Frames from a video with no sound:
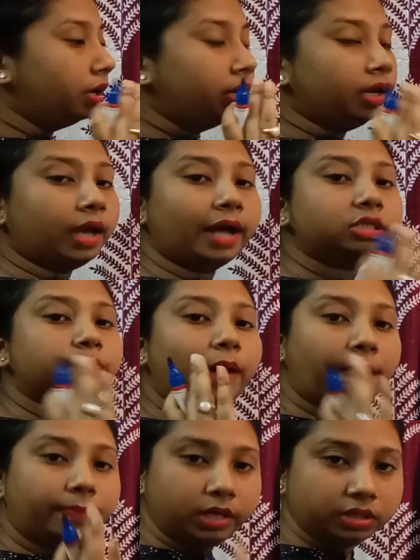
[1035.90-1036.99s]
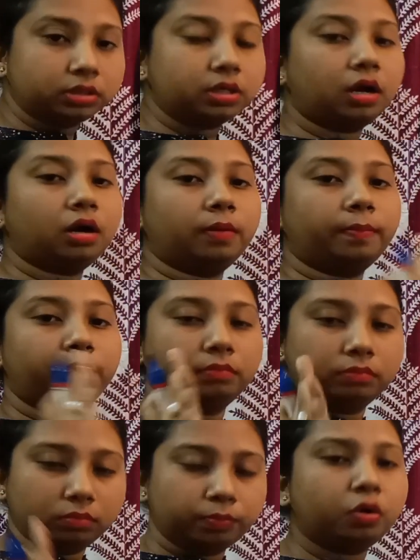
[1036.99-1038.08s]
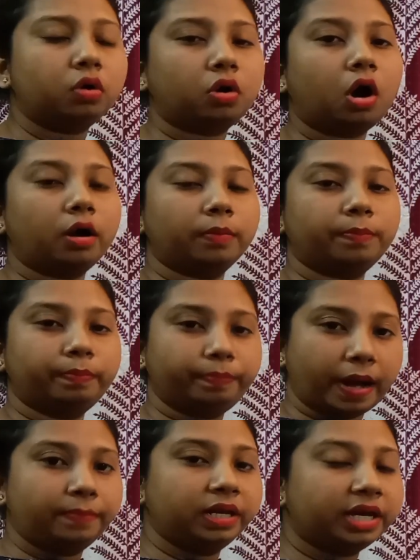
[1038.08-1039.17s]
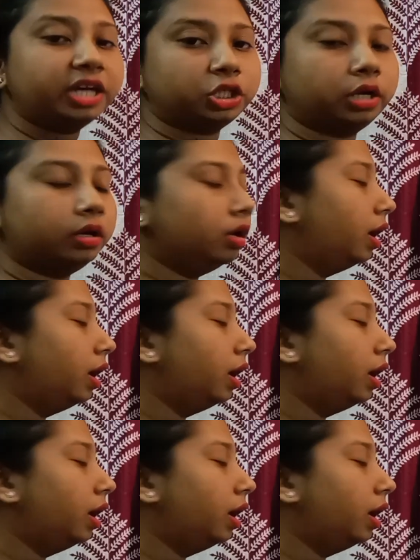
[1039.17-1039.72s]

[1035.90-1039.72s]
he has published a book or publication,